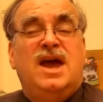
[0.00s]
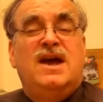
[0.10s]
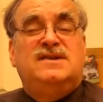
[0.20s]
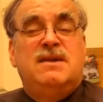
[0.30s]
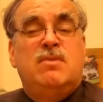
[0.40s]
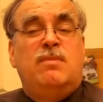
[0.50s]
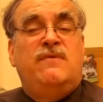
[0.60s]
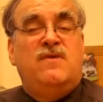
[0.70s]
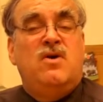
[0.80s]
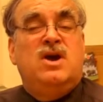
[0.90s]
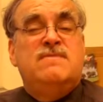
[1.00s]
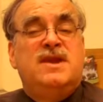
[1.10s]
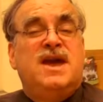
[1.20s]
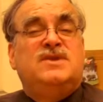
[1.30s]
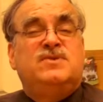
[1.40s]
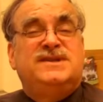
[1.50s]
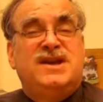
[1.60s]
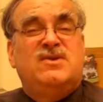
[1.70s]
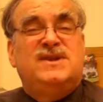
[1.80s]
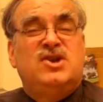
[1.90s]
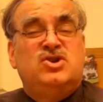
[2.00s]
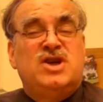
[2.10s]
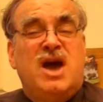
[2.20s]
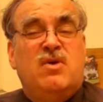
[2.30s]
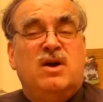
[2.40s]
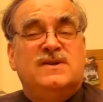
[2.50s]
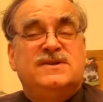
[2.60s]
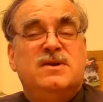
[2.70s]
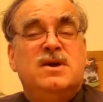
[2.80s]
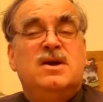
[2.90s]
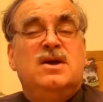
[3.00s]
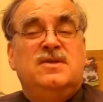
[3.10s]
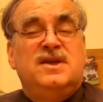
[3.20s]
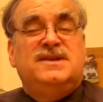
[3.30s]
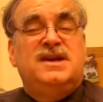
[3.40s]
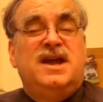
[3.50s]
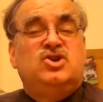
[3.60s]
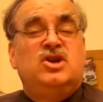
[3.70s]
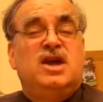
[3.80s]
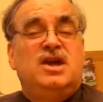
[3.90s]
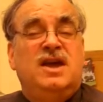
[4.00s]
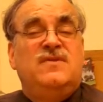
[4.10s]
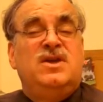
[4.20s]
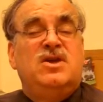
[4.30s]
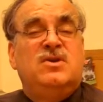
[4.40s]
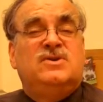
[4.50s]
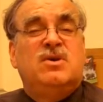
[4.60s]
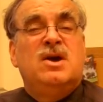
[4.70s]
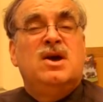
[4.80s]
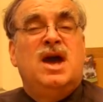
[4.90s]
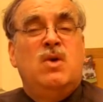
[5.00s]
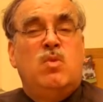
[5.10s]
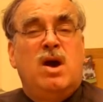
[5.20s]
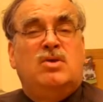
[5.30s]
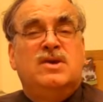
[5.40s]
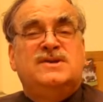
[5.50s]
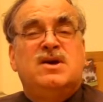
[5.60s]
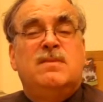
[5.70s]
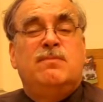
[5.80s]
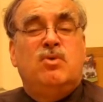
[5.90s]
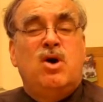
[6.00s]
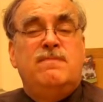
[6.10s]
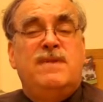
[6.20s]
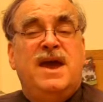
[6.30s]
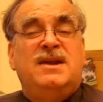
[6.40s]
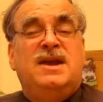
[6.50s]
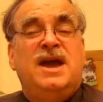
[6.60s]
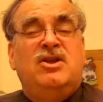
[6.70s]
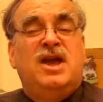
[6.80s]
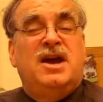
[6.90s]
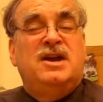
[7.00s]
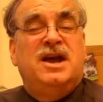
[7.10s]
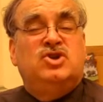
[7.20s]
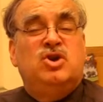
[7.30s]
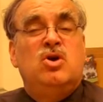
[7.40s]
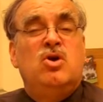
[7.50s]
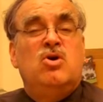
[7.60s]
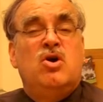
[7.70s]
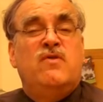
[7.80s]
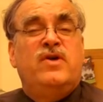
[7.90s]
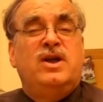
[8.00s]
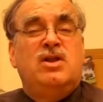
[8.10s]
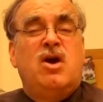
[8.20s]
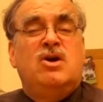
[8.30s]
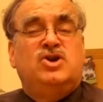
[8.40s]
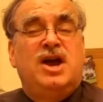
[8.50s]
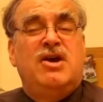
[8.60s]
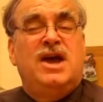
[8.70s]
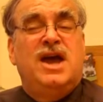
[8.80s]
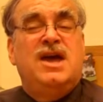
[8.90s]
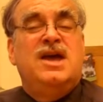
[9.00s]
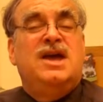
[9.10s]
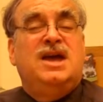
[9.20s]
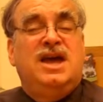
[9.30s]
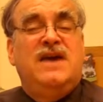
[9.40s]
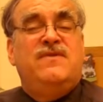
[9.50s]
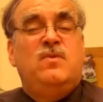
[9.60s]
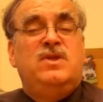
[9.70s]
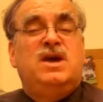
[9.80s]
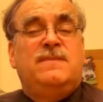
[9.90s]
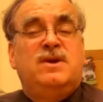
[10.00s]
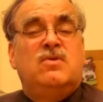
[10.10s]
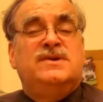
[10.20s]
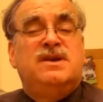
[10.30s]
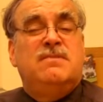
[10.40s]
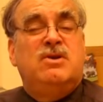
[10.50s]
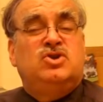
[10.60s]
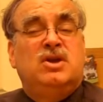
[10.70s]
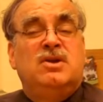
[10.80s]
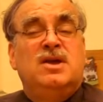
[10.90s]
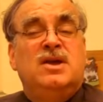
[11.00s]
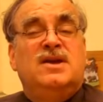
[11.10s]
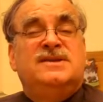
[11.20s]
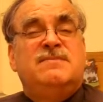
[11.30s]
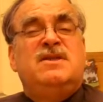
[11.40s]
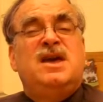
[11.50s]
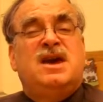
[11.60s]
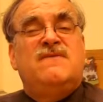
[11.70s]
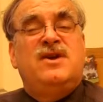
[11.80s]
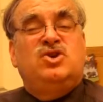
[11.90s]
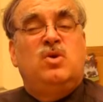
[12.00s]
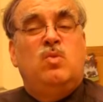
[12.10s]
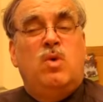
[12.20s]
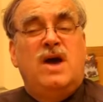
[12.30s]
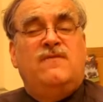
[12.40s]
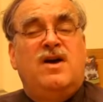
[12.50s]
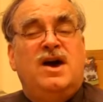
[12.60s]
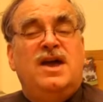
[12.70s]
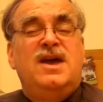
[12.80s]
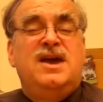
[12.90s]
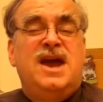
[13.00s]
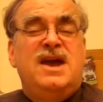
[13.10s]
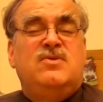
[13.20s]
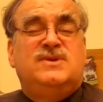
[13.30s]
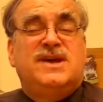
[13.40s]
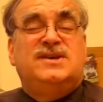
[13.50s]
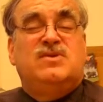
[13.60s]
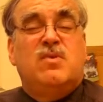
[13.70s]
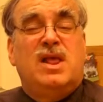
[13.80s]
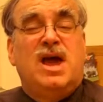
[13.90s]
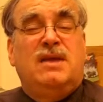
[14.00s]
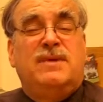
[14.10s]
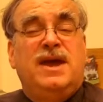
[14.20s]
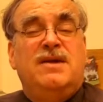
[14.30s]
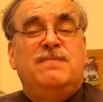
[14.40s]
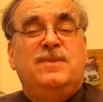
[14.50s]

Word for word: as a mobile phone communicates with cell station towers. This connection can give the user a wireless broadband internet connection over a large area even when the computer is in motion something that conventional Wi-Fi handles less reliably.